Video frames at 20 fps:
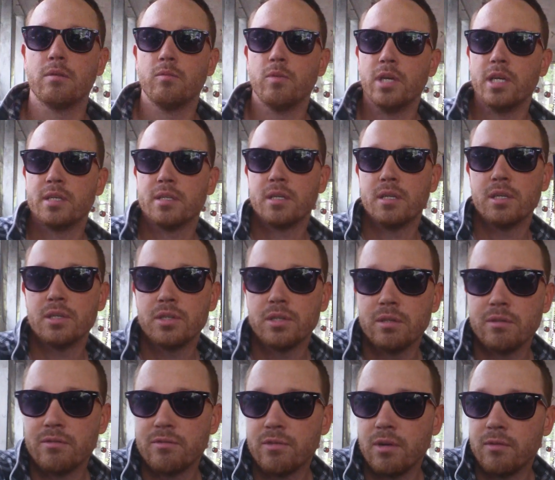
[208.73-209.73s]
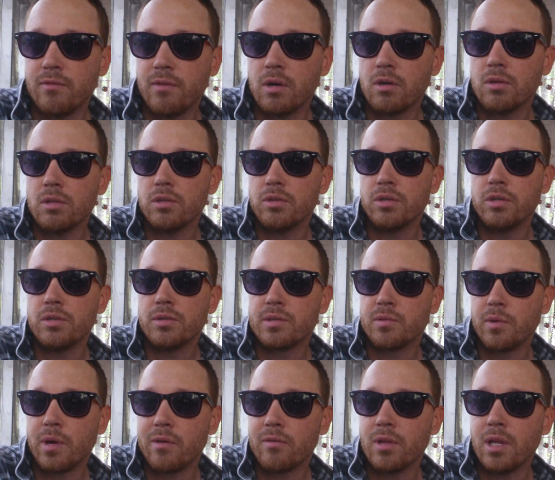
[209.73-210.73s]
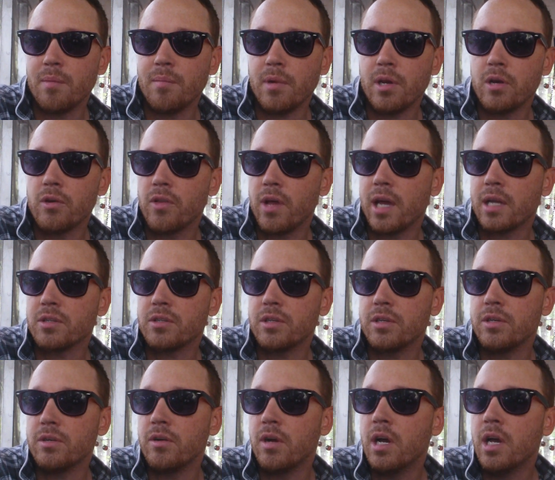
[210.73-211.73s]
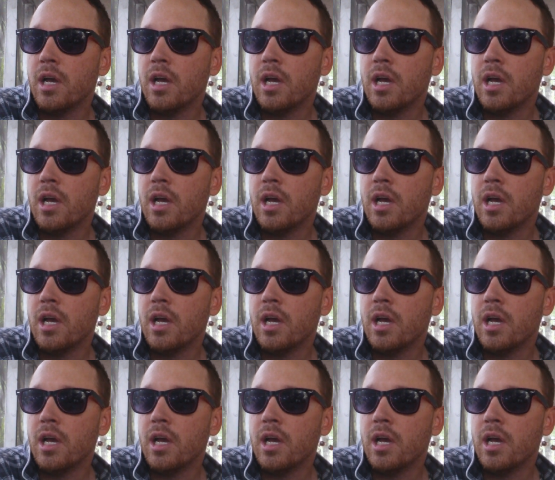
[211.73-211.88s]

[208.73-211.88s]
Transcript: week's edition of Uncle Lou News or whatever, let me know that too.